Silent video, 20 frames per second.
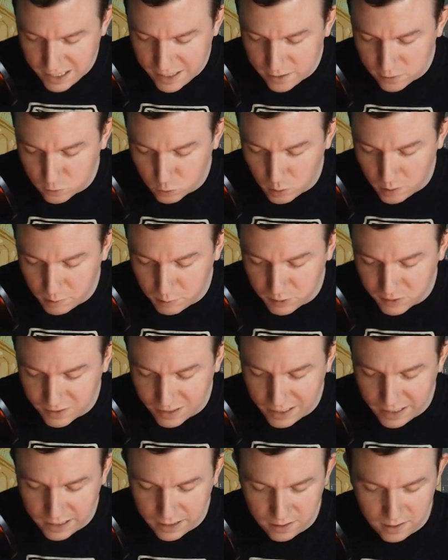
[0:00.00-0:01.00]
so I was
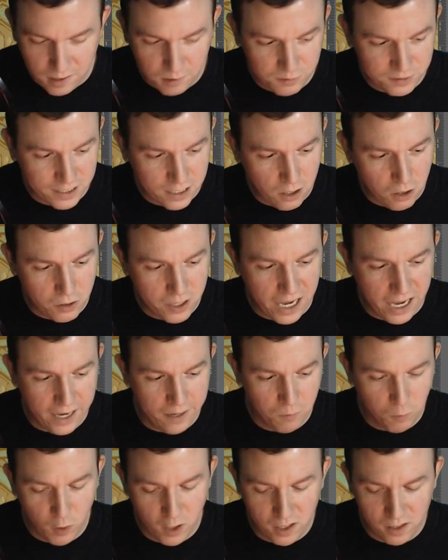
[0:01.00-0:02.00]
like,
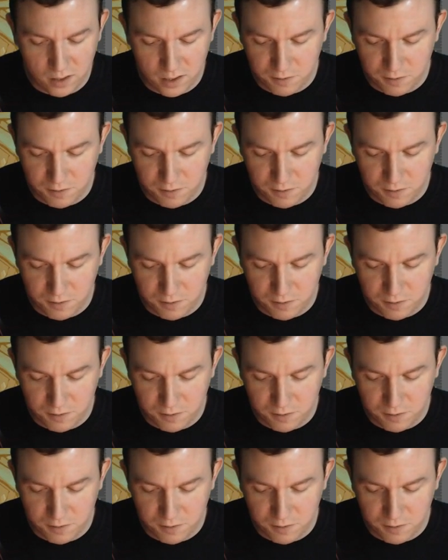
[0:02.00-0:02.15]
okay, well,